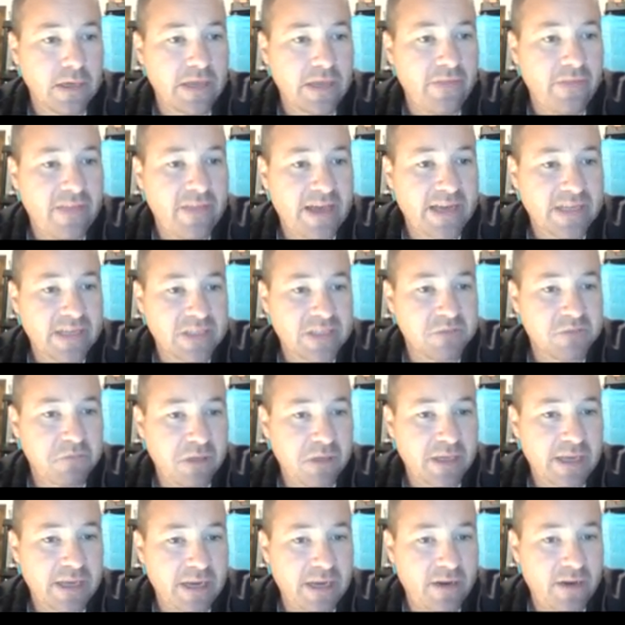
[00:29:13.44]
And that
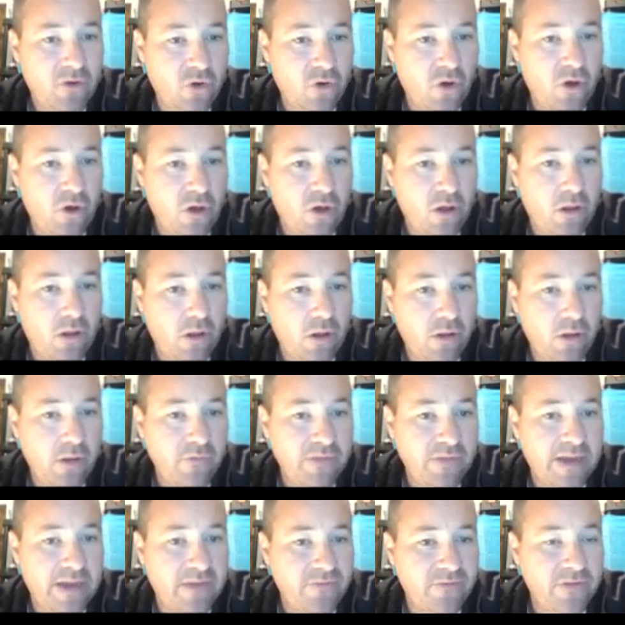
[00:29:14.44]
explained all of
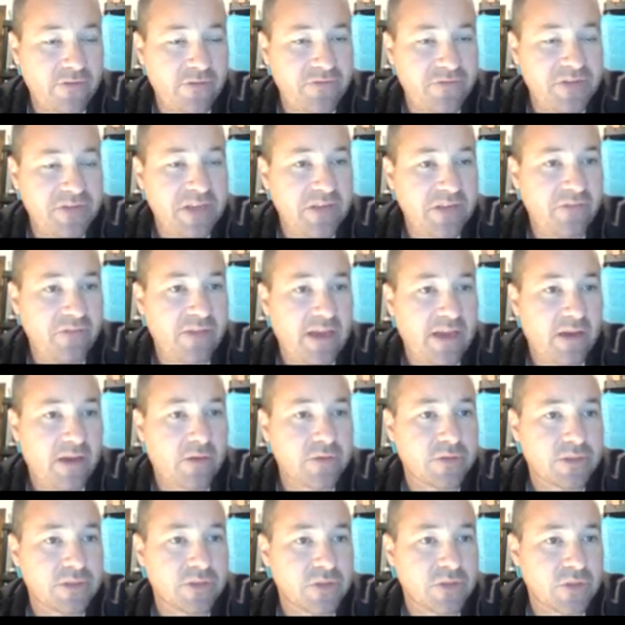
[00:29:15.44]
that
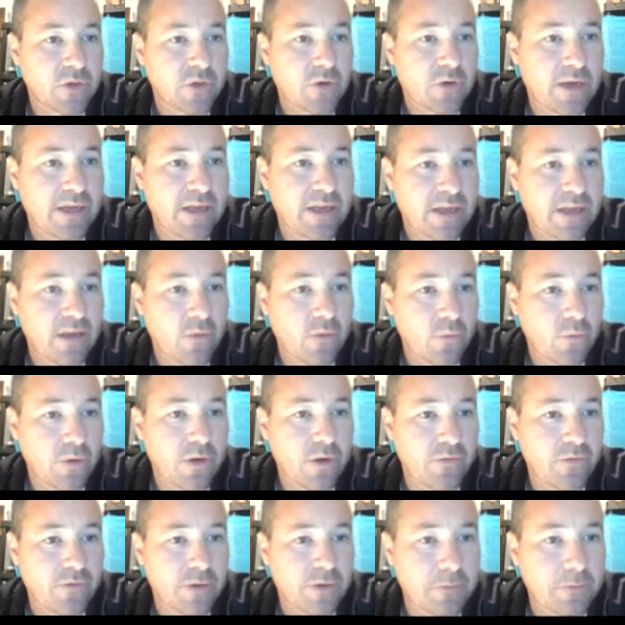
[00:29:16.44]
15,000, so I can get
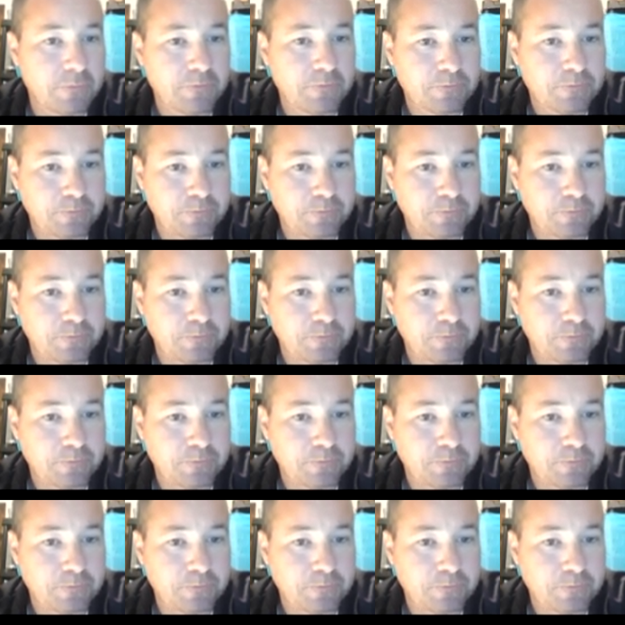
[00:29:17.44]
rid of it.